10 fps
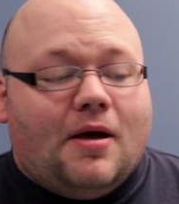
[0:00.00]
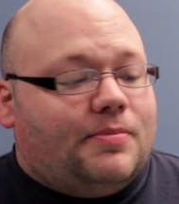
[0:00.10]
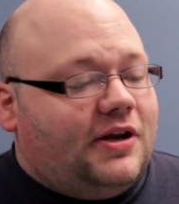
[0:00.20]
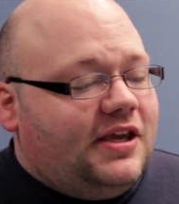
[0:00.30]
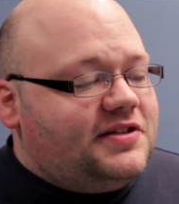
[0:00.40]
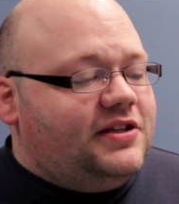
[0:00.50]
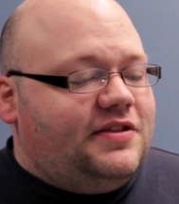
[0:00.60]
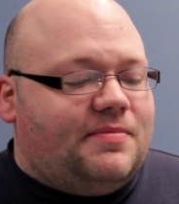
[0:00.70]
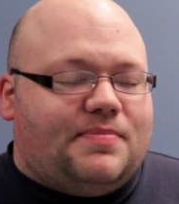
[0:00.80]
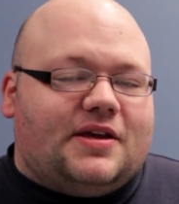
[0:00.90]
But easily
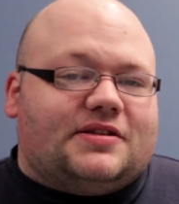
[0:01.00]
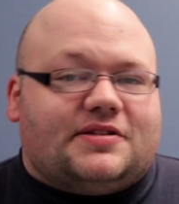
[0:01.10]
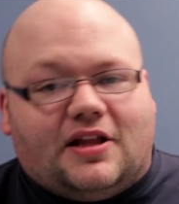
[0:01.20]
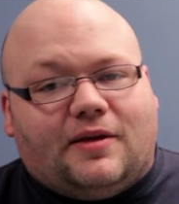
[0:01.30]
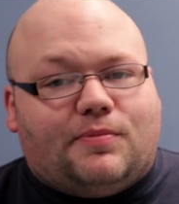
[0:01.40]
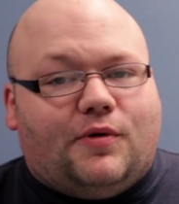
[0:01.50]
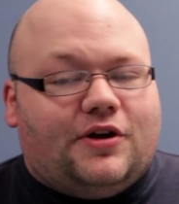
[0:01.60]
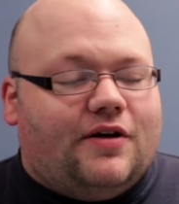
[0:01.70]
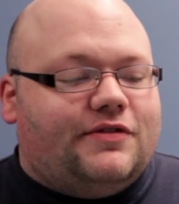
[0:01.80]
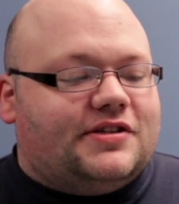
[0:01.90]
the biggest selling
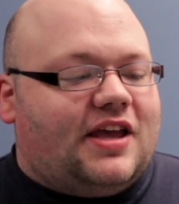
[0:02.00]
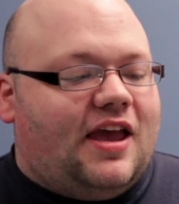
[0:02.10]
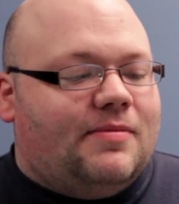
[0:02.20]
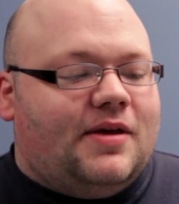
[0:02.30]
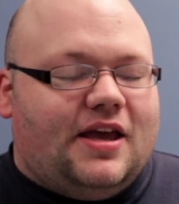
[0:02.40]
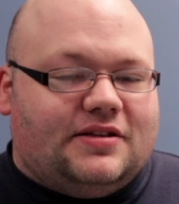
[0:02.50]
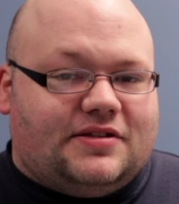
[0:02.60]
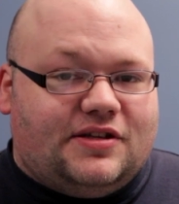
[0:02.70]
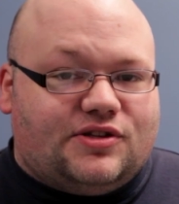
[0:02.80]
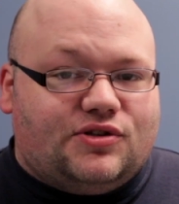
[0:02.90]
point of this game is
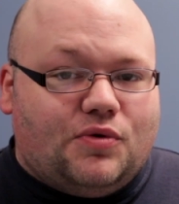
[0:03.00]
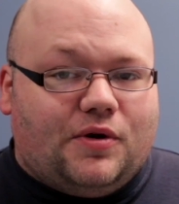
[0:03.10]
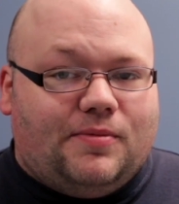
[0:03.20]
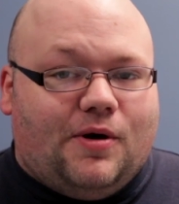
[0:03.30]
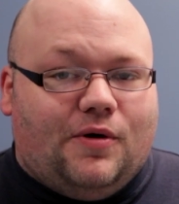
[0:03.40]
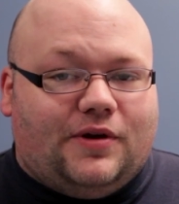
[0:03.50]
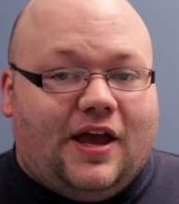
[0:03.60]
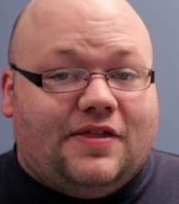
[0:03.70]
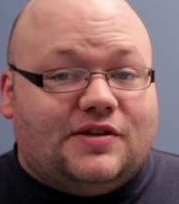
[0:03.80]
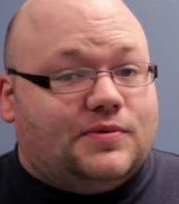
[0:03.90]
the story mode,
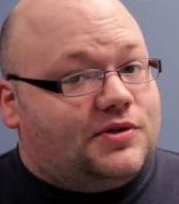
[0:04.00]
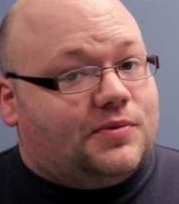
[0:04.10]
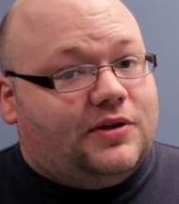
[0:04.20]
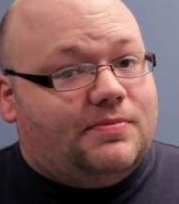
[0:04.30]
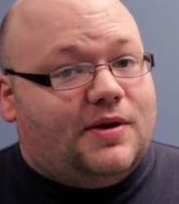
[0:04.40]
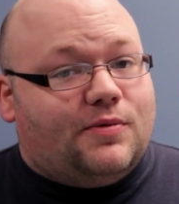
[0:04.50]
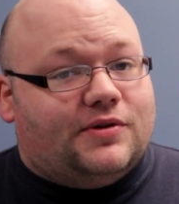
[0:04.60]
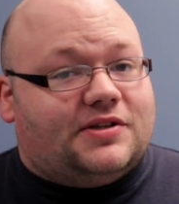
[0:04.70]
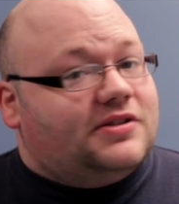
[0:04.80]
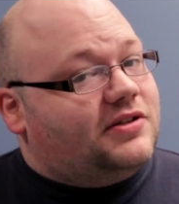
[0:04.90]
and this one's a really big
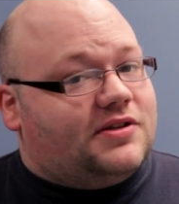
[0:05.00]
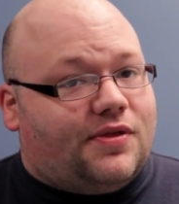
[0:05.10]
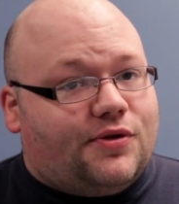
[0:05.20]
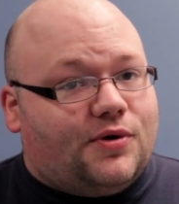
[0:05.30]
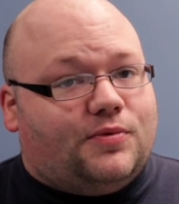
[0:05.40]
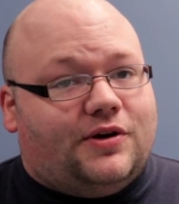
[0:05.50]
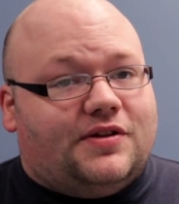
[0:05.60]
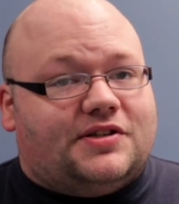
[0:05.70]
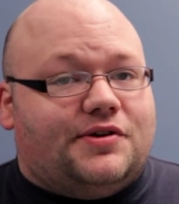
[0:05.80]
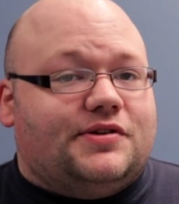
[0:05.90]
one. Since it's the third one in
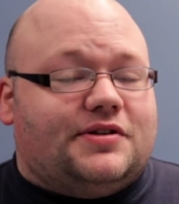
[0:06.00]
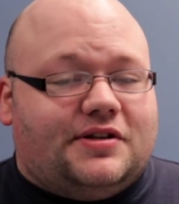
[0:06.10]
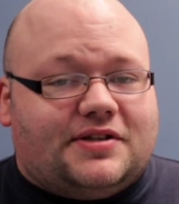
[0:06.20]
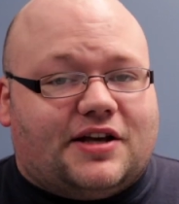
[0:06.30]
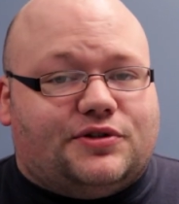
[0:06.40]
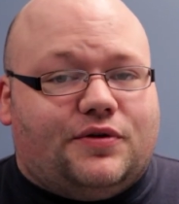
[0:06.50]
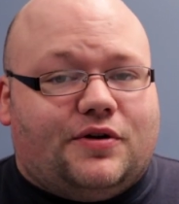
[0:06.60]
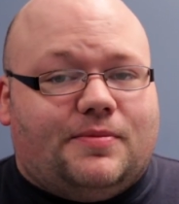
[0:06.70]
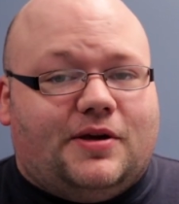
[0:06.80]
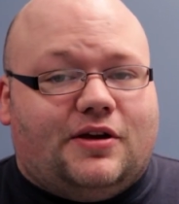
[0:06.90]
the series, it is actually
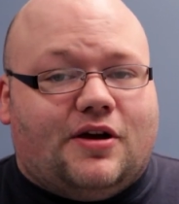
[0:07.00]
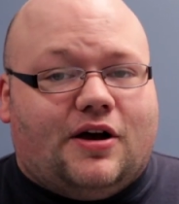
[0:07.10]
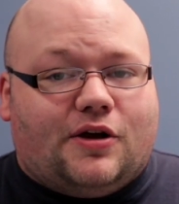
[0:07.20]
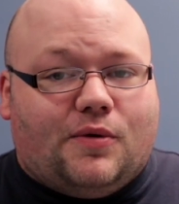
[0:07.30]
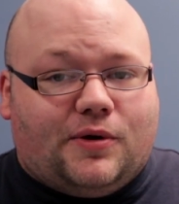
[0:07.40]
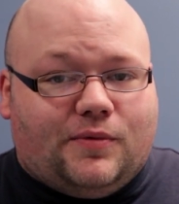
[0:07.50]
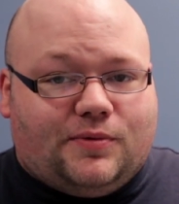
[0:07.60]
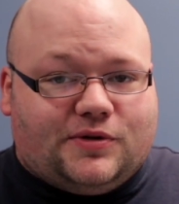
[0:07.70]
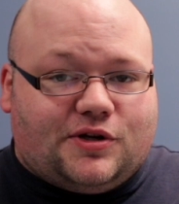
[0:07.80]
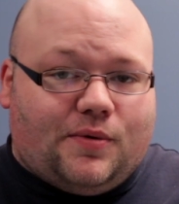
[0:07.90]
going to be going with
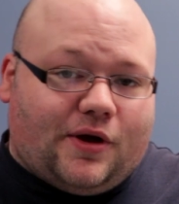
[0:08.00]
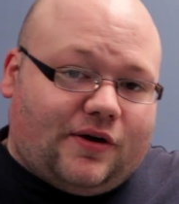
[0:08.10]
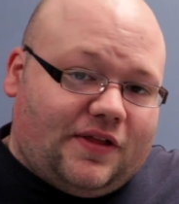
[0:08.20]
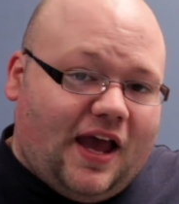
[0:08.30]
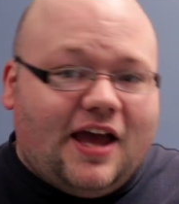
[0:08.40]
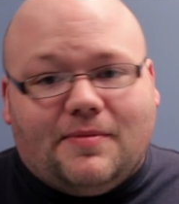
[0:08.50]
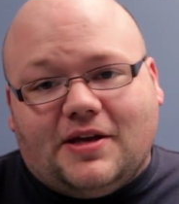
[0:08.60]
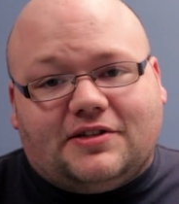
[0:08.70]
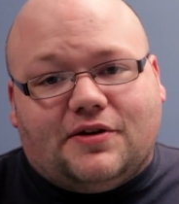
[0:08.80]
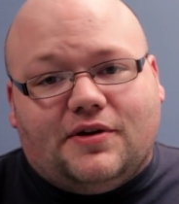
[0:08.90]
what's going on in the
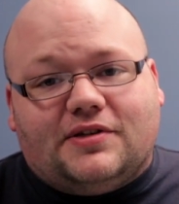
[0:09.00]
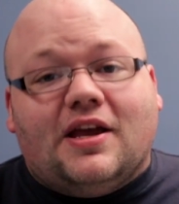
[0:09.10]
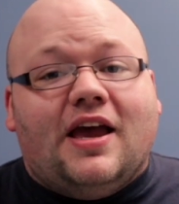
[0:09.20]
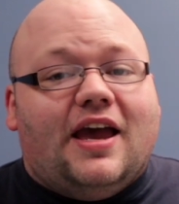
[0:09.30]
anime series,